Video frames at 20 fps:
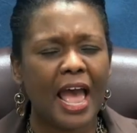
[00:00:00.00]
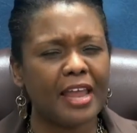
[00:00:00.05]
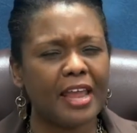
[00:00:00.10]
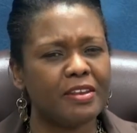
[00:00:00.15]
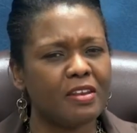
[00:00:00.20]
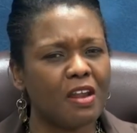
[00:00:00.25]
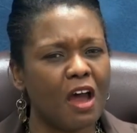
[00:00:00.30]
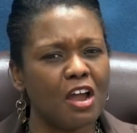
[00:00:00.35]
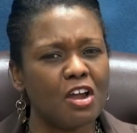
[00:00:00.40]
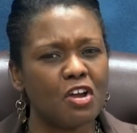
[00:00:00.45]

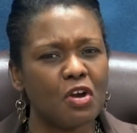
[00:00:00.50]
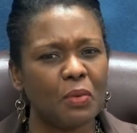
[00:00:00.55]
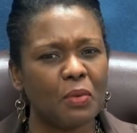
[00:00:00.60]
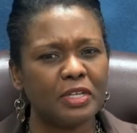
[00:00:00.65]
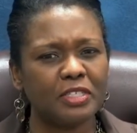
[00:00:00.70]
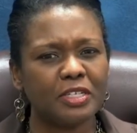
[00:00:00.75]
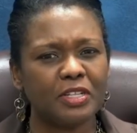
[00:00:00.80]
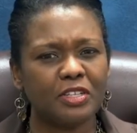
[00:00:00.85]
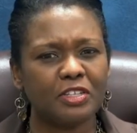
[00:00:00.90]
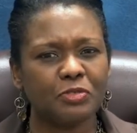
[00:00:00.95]
and not go
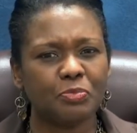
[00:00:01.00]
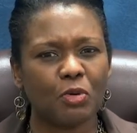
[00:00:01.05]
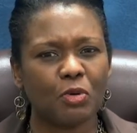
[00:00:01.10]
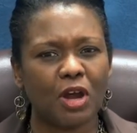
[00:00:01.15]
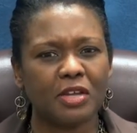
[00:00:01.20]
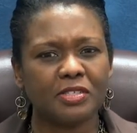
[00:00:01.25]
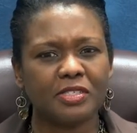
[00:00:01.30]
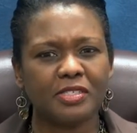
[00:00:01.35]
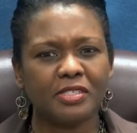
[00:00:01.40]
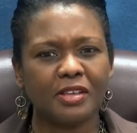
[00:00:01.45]
into this
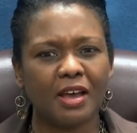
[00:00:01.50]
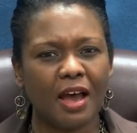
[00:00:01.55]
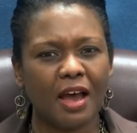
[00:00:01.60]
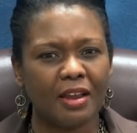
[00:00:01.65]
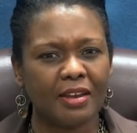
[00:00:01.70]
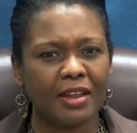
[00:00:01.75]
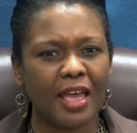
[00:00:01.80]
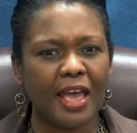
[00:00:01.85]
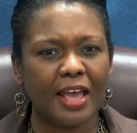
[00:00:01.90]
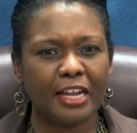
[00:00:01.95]
process
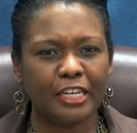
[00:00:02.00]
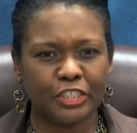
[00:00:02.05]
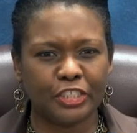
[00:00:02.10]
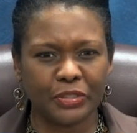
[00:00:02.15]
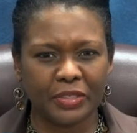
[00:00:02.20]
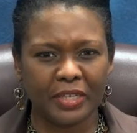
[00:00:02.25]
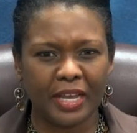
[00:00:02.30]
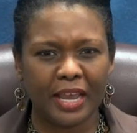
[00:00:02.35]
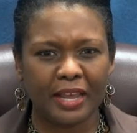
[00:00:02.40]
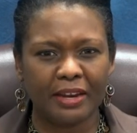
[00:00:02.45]

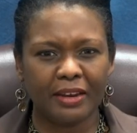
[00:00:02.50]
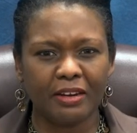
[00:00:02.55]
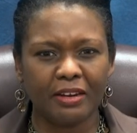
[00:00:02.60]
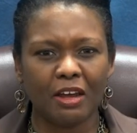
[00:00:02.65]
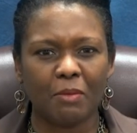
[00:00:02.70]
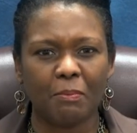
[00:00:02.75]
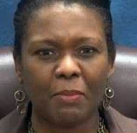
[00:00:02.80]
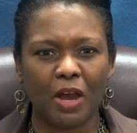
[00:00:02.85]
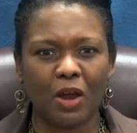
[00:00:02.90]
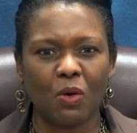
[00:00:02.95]
uneducated
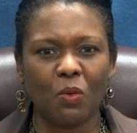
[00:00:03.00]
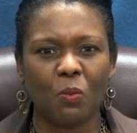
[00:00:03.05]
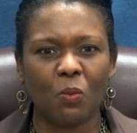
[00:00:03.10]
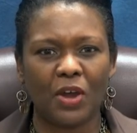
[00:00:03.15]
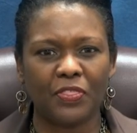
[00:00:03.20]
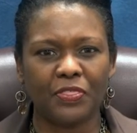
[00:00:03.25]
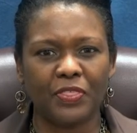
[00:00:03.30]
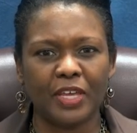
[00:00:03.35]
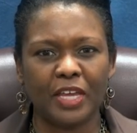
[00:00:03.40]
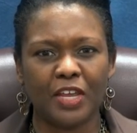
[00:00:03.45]
about
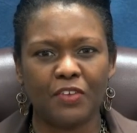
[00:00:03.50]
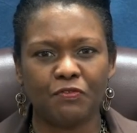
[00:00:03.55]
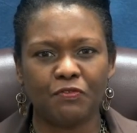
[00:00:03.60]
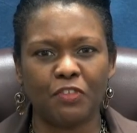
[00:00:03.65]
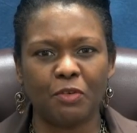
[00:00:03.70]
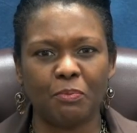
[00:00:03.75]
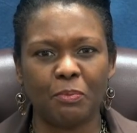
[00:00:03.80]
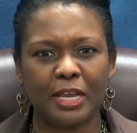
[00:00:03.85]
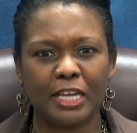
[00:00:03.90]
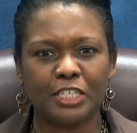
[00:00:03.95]
what the
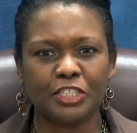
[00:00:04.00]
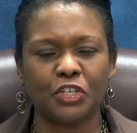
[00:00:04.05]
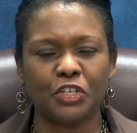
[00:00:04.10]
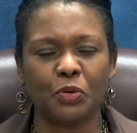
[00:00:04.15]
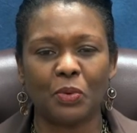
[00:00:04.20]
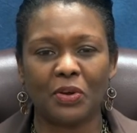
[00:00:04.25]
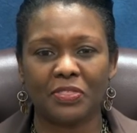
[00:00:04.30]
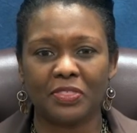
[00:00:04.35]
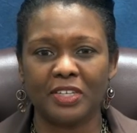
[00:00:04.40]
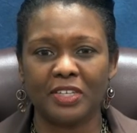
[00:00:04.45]

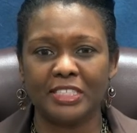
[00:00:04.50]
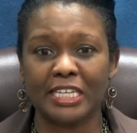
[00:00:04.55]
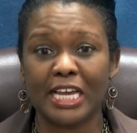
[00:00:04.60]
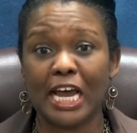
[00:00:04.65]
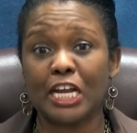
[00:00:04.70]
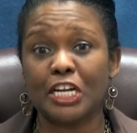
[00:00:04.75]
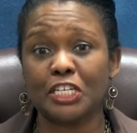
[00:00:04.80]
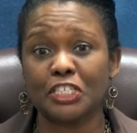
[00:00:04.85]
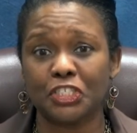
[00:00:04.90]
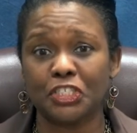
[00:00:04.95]
information or what the
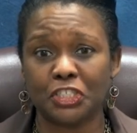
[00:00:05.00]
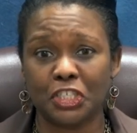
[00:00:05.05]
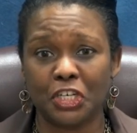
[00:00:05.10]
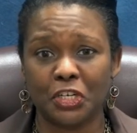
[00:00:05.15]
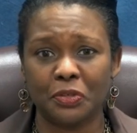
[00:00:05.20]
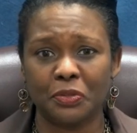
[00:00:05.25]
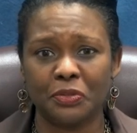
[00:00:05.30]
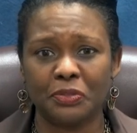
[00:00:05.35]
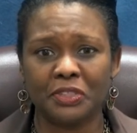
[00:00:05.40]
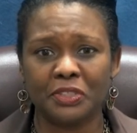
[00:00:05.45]
data
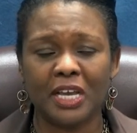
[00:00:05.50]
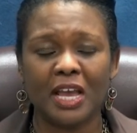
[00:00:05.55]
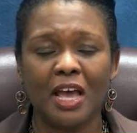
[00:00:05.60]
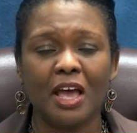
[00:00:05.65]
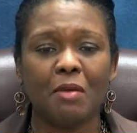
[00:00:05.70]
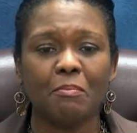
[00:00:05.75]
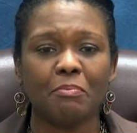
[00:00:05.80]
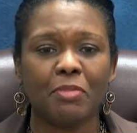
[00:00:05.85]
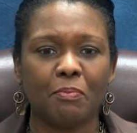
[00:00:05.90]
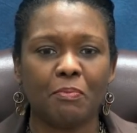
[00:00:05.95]
shows,
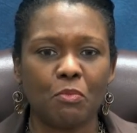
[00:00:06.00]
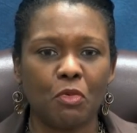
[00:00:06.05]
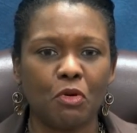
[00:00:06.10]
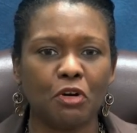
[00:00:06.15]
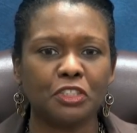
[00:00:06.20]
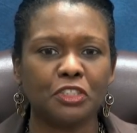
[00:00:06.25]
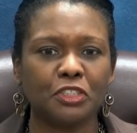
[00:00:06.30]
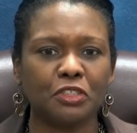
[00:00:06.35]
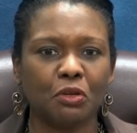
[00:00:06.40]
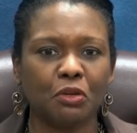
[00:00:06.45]
but
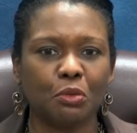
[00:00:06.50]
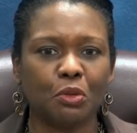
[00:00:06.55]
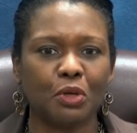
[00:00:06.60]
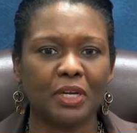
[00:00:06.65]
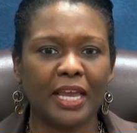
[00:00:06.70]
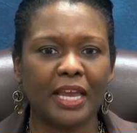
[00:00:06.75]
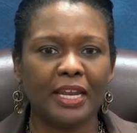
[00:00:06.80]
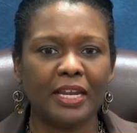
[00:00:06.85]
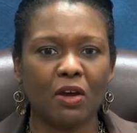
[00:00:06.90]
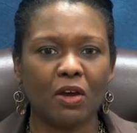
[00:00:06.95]
more so
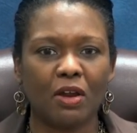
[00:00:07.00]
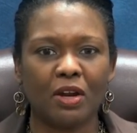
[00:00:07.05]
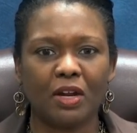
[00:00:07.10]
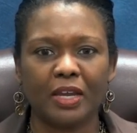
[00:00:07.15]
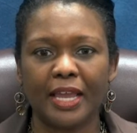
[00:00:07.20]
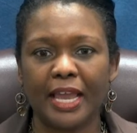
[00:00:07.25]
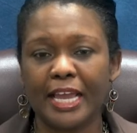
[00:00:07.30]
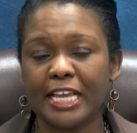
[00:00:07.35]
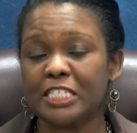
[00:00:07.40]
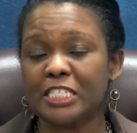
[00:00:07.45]
look at it on
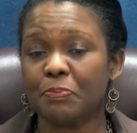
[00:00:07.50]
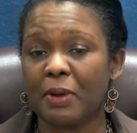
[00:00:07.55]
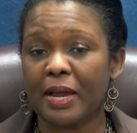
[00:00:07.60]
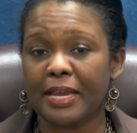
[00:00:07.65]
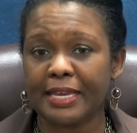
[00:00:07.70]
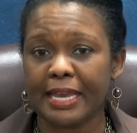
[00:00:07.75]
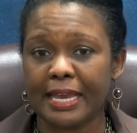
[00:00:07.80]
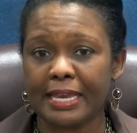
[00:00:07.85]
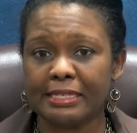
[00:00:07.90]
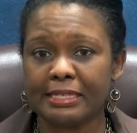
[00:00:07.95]
a
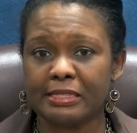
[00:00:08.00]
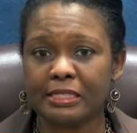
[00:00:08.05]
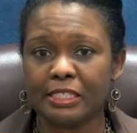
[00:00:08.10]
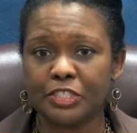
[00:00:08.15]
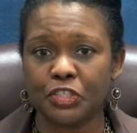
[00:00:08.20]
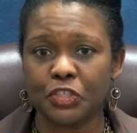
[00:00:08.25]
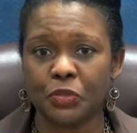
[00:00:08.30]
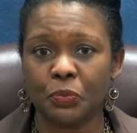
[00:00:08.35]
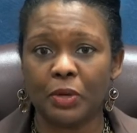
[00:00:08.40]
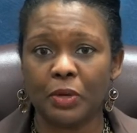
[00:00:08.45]
case-by-case
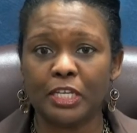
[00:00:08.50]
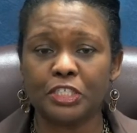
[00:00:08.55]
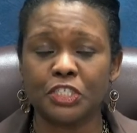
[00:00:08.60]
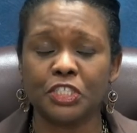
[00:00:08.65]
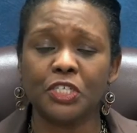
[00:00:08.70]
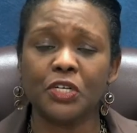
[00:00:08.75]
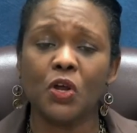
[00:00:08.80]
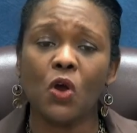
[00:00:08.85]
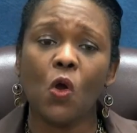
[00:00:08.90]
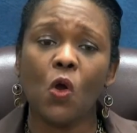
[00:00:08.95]

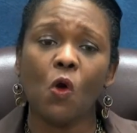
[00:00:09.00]
situation